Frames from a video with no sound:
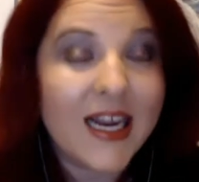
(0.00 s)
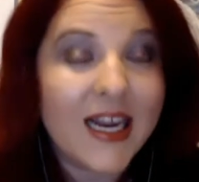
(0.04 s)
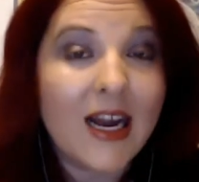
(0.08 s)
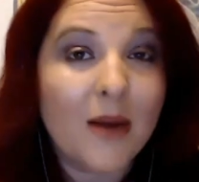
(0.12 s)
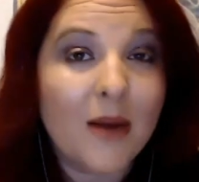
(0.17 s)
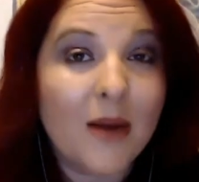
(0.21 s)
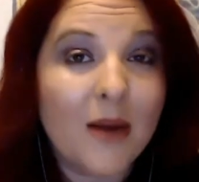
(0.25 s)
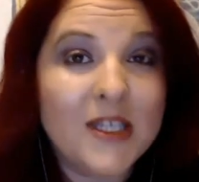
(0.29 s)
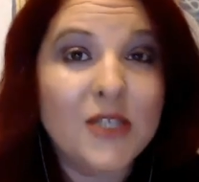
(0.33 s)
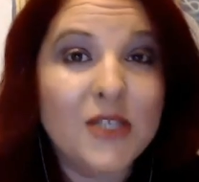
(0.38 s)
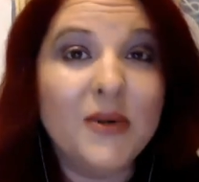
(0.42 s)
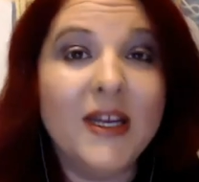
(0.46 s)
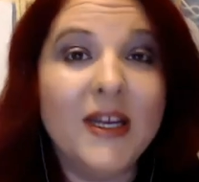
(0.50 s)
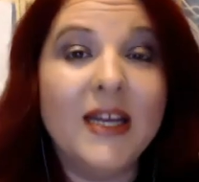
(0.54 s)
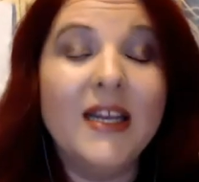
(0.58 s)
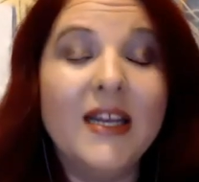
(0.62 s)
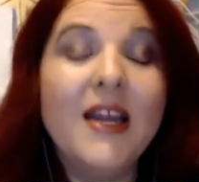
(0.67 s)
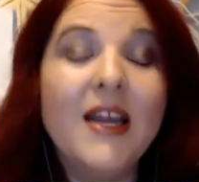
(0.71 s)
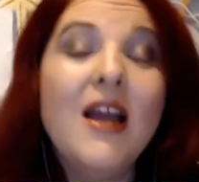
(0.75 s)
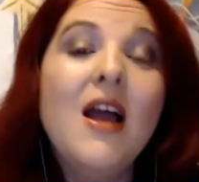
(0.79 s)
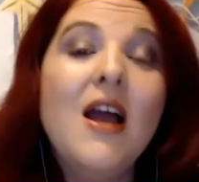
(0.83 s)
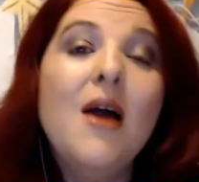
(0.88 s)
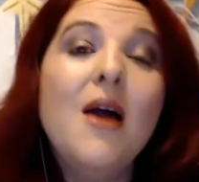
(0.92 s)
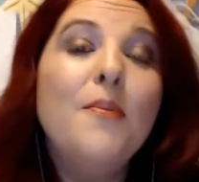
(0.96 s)
I'll be doing it
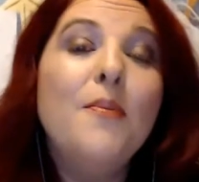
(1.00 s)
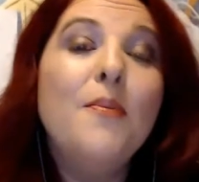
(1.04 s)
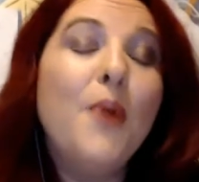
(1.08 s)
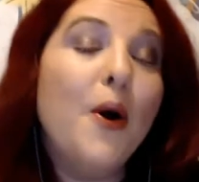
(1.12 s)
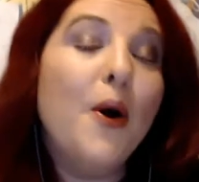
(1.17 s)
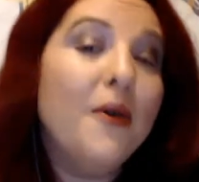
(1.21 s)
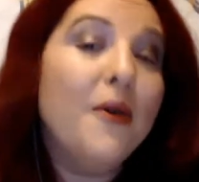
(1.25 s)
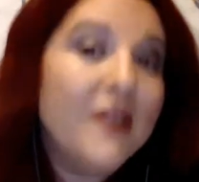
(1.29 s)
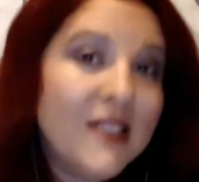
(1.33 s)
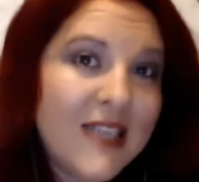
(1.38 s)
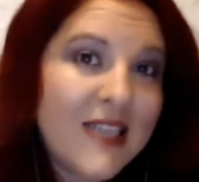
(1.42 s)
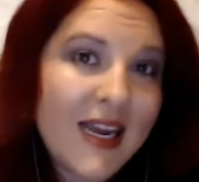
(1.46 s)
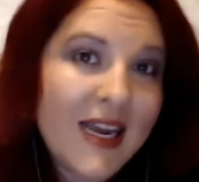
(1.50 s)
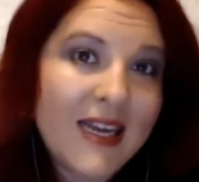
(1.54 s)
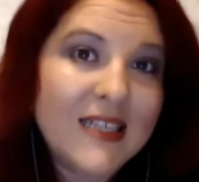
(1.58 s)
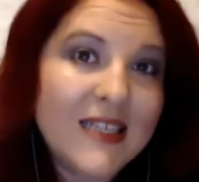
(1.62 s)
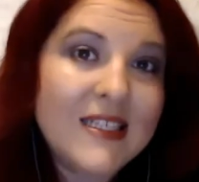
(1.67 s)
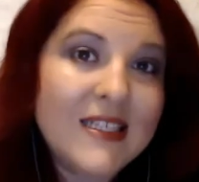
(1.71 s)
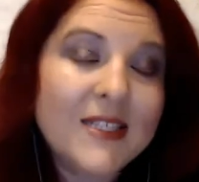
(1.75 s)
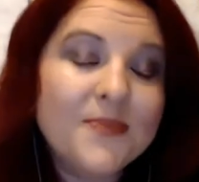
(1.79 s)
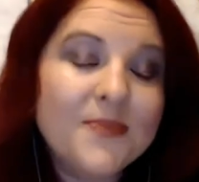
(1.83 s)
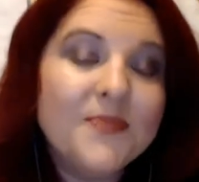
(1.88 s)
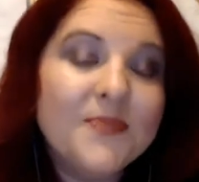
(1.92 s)
both days.